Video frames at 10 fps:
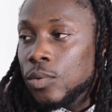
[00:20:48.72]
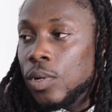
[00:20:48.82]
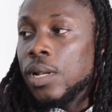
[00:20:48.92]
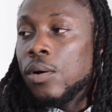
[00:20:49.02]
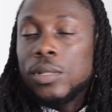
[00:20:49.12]

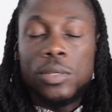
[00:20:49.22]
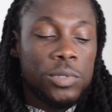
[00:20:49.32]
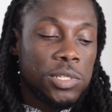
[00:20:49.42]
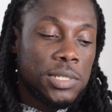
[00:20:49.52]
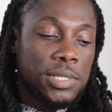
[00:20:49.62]
Well, that, there
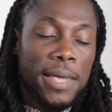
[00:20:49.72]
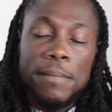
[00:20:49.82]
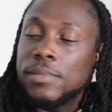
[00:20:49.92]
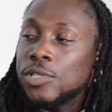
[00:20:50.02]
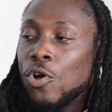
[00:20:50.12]
was the
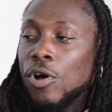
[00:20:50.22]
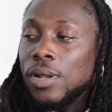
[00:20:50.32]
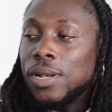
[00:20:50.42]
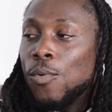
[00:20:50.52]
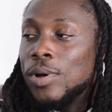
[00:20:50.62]
same song
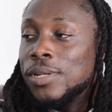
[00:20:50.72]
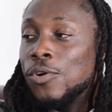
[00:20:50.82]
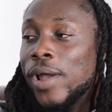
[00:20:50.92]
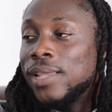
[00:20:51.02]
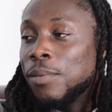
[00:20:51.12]
that I wanted to
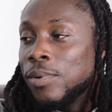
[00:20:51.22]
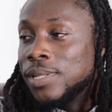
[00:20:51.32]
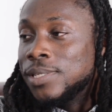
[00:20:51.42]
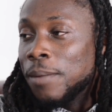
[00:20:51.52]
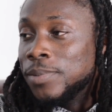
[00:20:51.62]
write about the
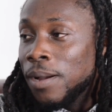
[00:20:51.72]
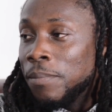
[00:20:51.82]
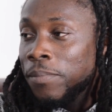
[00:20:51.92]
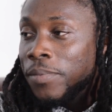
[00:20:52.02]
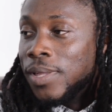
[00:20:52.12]
Jab Jab.